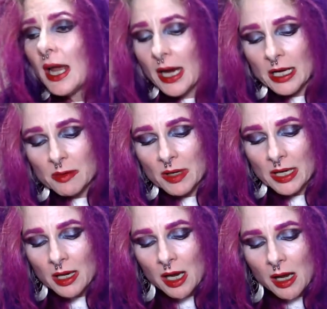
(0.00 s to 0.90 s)

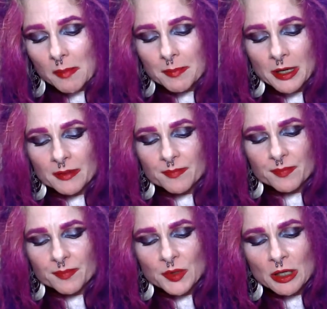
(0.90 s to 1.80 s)
Anyway, but,
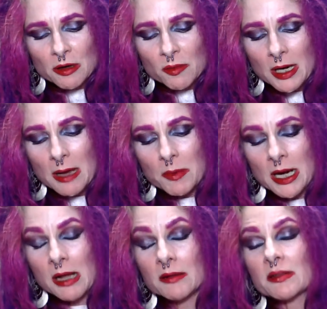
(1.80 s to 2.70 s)
you know, when I went
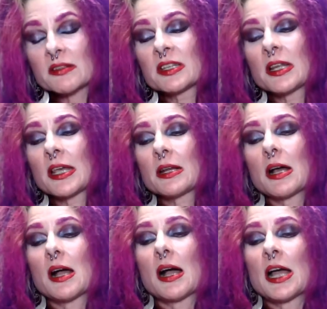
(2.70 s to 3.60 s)
out tonight
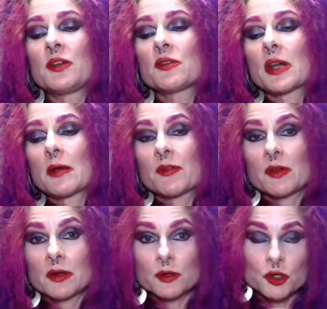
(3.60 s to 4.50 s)
I knew that I was
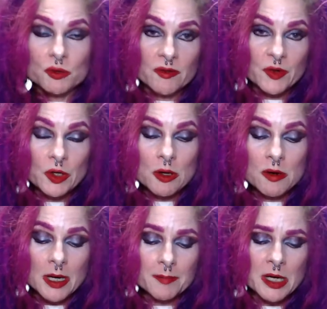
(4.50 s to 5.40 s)
going to shoot a video,
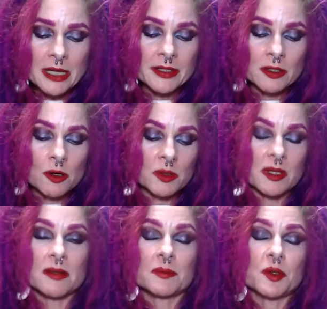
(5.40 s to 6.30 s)
but I didn't know what the
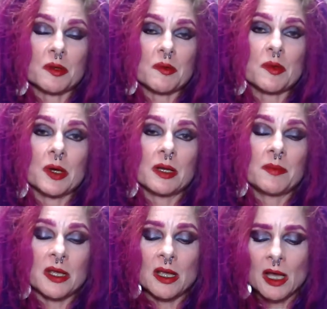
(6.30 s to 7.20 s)
subject was going to
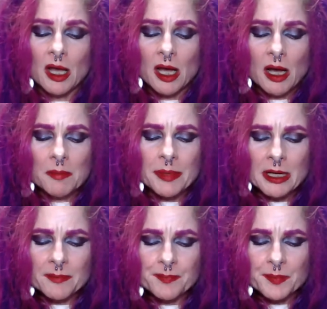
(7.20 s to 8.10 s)
be.
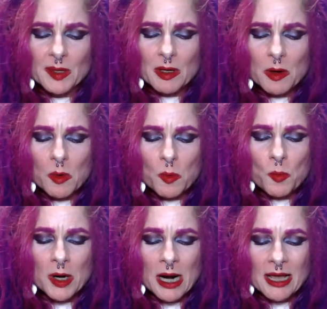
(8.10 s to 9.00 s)
But
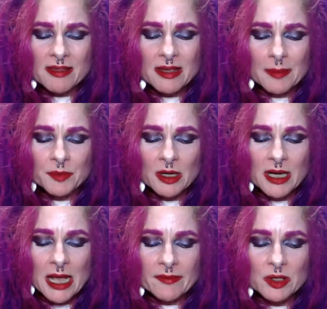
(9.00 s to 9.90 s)
when I kept on
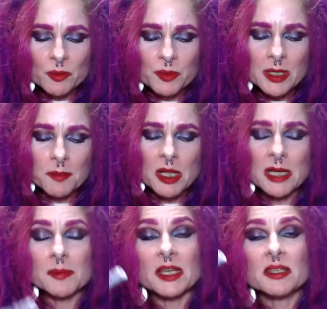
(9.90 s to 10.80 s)
having to reapply
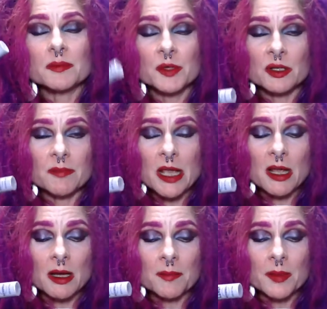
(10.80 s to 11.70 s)
my smeared makeup,